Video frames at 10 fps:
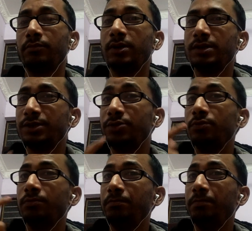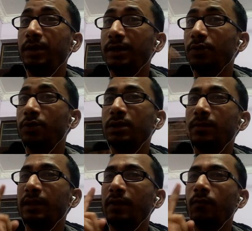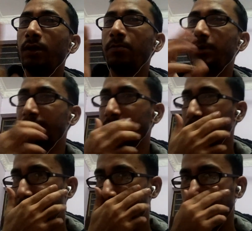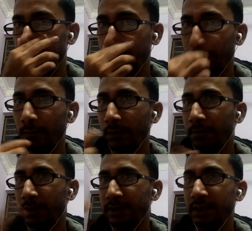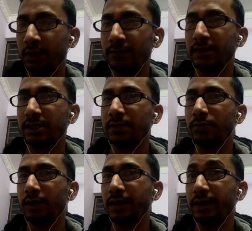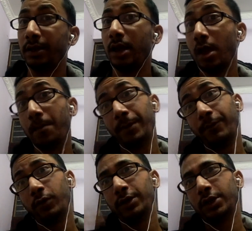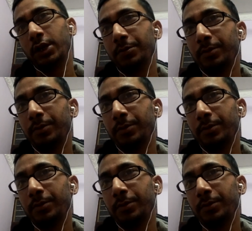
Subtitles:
First you bring yourself in that 1% category, 1% of successful category before starting